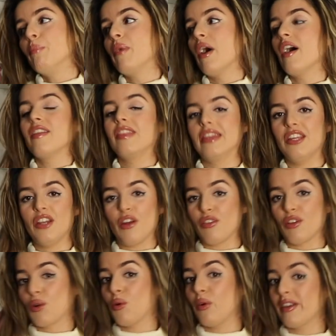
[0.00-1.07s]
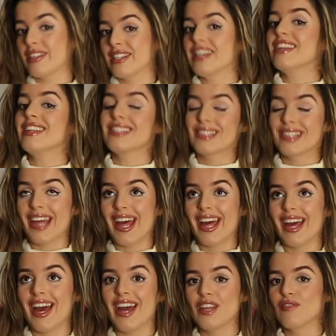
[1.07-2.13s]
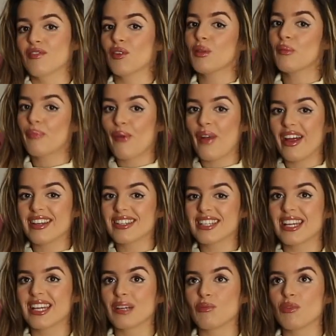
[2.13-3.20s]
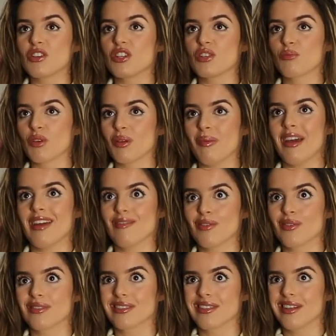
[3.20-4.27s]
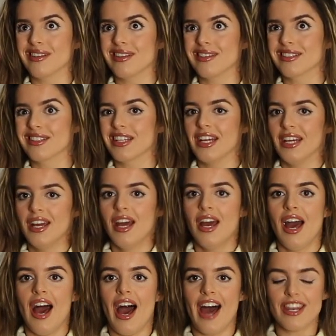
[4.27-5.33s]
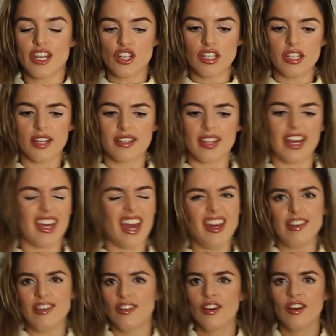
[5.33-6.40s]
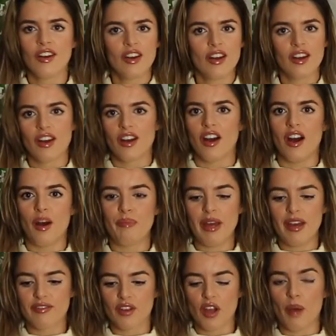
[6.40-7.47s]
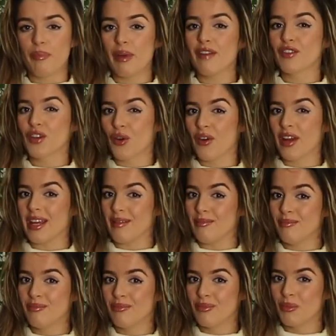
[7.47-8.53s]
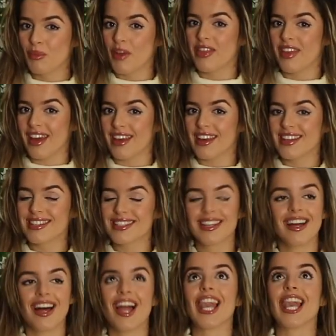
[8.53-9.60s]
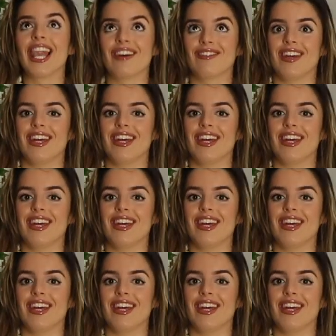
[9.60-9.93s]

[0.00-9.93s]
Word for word: but you know, the quality is there and you've got the branding, which is what you're paying for, isn't it, at the end of the day. And it just looks, again, a bit of cream with these. Love